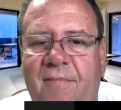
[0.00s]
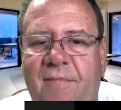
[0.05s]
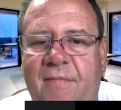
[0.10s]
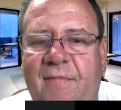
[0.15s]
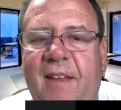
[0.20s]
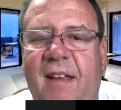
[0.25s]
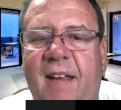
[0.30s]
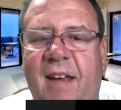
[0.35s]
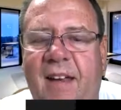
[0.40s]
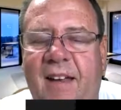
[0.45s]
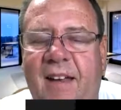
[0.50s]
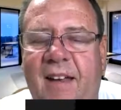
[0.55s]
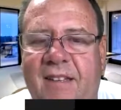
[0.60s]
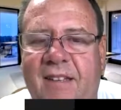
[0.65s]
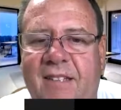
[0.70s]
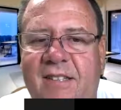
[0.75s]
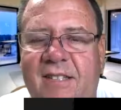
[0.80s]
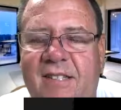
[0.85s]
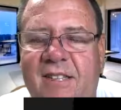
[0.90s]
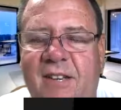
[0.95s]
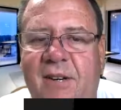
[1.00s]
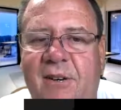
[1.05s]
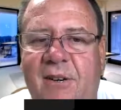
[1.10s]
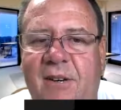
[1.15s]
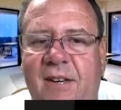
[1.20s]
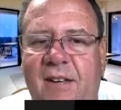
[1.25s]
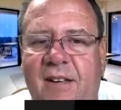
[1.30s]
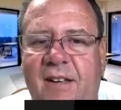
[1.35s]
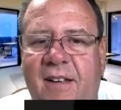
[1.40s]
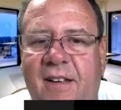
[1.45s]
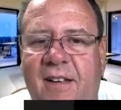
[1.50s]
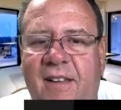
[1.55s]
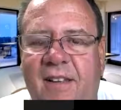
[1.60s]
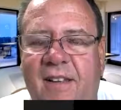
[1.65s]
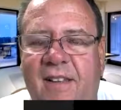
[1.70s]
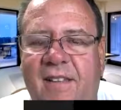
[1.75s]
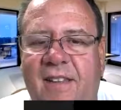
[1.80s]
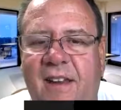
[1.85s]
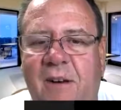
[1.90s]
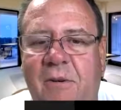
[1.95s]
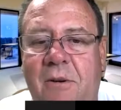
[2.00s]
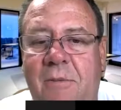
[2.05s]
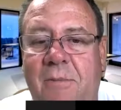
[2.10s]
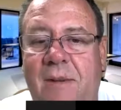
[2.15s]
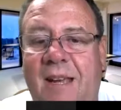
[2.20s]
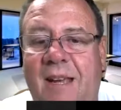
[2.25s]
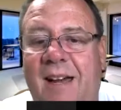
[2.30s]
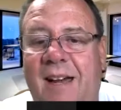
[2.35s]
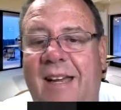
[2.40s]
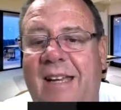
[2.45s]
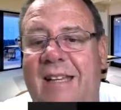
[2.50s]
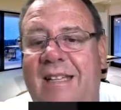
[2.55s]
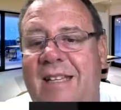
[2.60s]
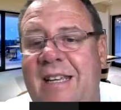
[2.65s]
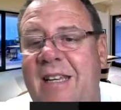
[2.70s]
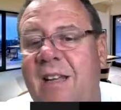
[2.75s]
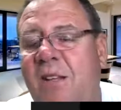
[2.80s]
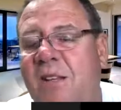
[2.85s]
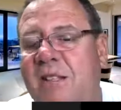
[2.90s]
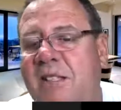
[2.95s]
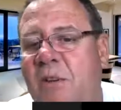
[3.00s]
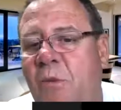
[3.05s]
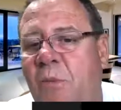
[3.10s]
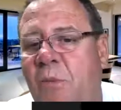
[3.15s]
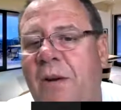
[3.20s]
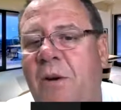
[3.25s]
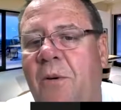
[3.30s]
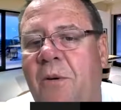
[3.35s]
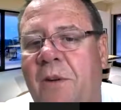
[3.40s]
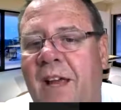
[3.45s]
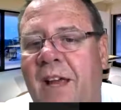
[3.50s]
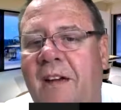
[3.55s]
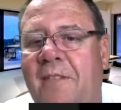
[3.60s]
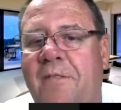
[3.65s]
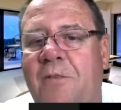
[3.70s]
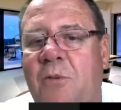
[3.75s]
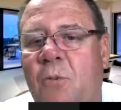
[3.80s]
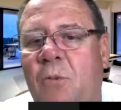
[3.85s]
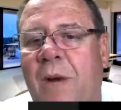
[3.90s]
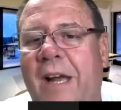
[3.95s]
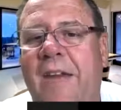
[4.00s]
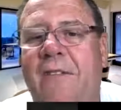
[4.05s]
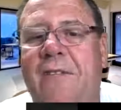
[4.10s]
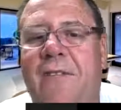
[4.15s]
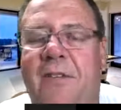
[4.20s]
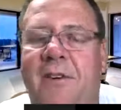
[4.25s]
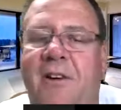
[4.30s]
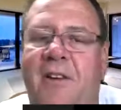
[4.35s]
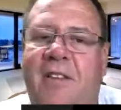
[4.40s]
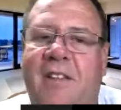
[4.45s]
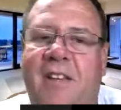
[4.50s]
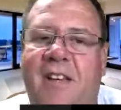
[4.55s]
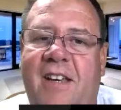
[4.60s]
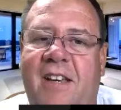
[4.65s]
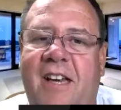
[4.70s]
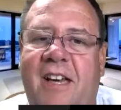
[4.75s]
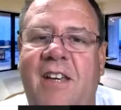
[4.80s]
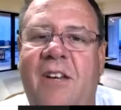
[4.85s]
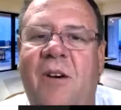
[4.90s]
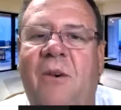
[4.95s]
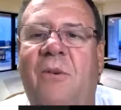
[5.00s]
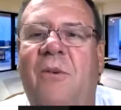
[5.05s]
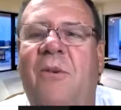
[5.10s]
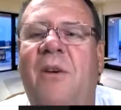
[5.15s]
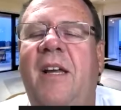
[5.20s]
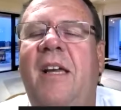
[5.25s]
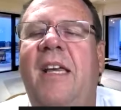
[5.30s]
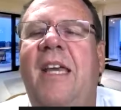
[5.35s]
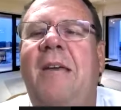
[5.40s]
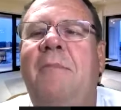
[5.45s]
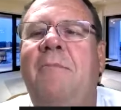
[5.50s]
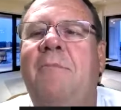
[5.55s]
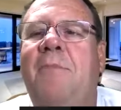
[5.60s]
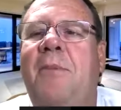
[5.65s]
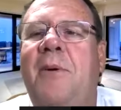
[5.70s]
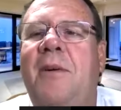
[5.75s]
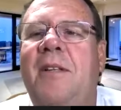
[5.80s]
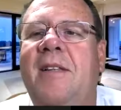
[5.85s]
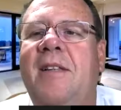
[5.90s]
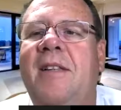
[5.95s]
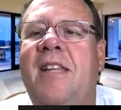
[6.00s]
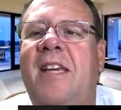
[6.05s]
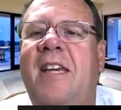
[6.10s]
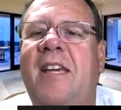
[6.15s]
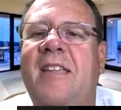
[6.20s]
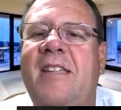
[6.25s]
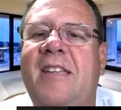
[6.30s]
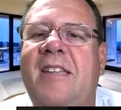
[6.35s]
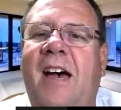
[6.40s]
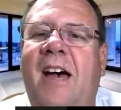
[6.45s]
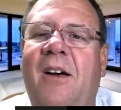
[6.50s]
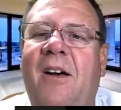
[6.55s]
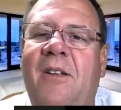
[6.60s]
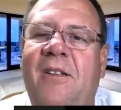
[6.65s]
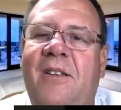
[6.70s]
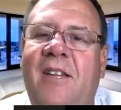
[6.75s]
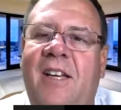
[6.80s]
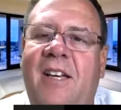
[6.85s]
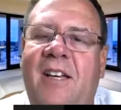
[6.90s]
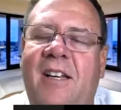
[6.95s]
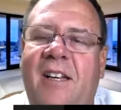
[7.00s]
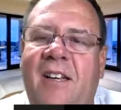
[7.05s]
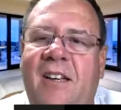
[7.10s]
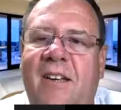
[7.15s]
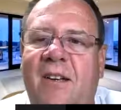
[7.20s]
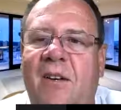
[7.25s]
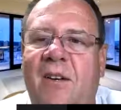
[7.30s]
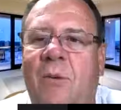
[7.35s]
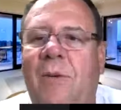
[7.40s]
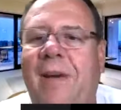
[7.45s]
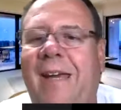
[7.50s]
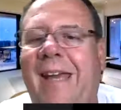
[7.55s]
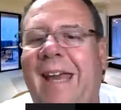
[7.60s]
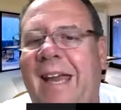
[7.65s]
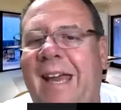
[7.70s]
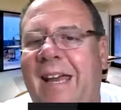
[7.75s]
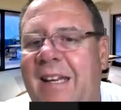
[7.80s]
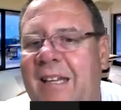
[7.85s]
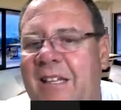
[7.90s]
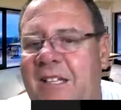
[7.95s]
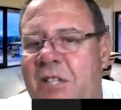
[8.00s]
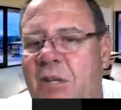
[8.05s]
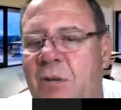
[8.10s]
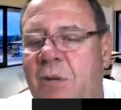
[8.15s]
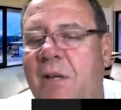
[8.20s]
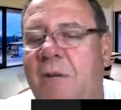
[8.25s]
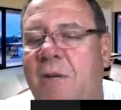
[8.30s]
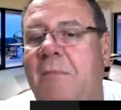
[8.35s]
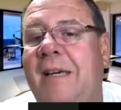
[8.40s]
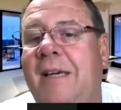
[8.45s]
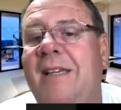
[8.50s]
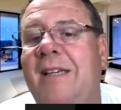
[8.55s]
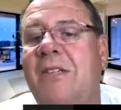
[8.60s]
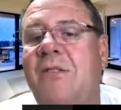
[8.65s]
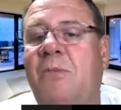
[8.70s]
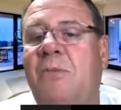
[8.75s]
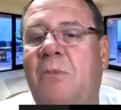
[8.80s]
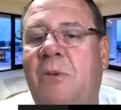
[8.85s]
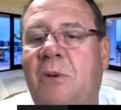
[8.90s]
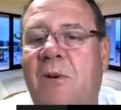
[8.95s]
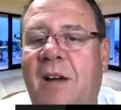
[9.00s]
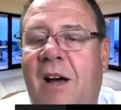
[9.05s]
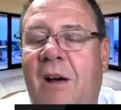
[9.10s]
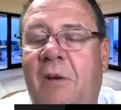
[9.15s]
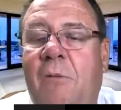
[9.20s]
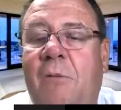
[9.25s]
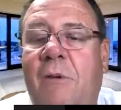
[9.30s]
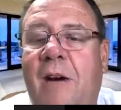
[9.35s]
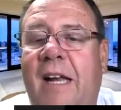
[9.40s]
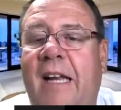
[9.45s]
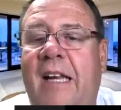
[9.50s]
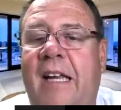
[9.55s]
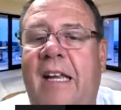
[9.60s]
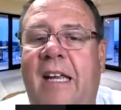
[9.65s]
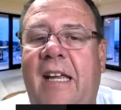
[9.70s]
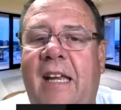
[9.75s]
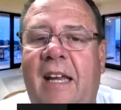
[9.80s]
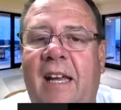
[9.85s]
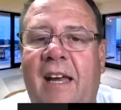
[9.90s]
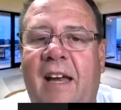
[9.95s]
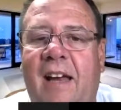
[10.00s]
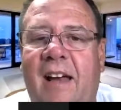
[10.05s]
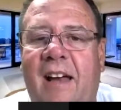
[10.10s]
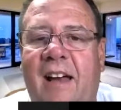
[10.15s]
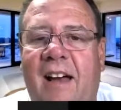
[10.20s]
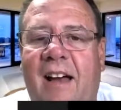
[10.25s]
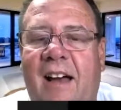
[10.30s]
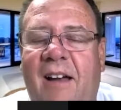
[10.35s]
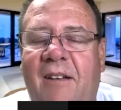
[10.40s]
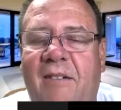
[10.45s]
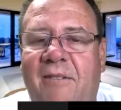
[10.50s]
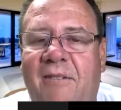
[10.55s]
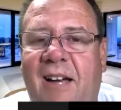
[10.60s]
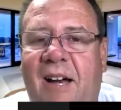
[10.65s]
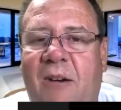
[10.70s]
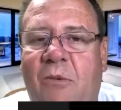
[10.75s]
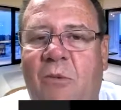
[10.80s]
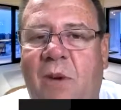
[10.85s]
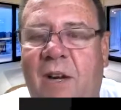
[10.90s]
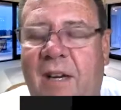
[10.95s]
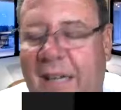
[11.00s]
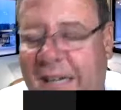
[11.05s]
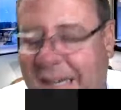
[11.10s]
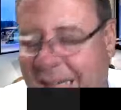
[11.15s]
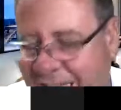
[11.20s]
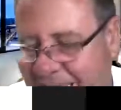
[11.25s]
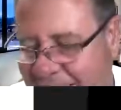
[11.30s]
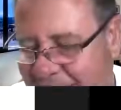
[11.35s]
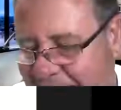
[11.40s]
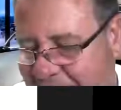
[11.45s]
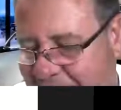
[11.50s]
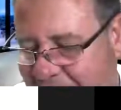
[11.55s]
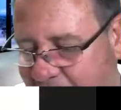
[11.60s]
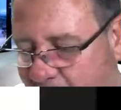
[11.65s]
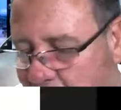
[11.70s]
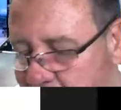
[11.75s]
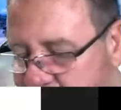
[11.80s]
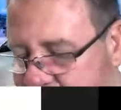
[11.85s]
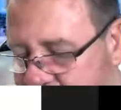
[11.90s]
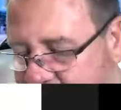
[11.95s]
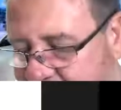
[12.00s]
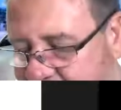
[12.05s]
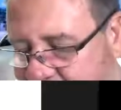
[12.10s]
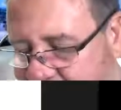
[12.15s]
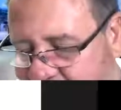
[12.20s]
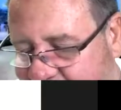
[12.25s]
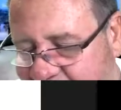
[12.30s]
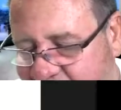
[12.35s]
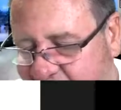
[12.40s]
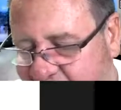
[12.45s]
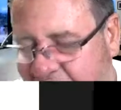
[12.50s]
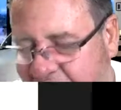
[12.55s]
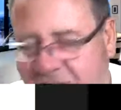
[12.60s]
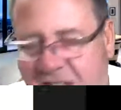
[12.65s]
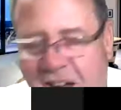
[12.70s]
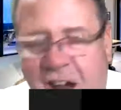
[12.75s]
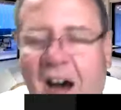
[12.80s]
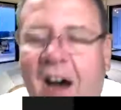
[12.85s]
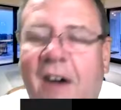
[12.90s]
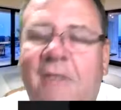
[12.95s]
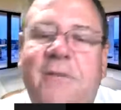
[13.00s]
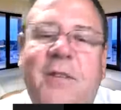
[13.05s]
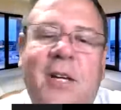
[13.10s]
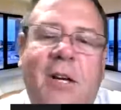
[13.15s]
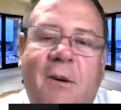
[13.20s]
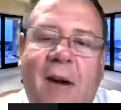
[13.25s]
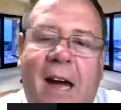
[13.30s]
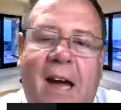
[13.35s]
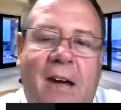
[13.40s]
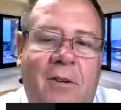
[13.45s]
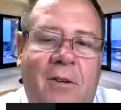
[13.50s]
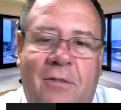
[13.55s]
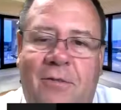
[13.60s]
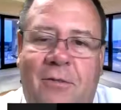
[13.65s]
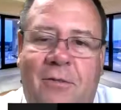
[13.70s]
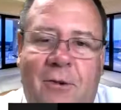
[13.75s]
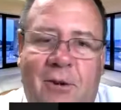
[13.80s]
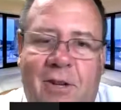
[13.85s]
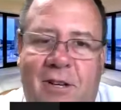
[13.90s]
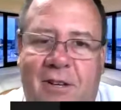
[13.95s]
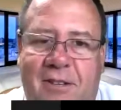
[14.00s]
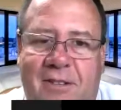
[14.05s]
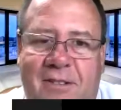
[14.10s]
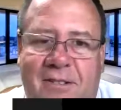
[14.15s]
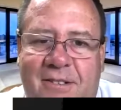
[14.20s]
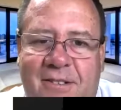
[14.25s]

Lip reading: Okay. So that would be ideal, so we don't have to wait for anything. I don't want to keep putting things out that we can't do it because we're not ready. I want to get something just off the ground for you.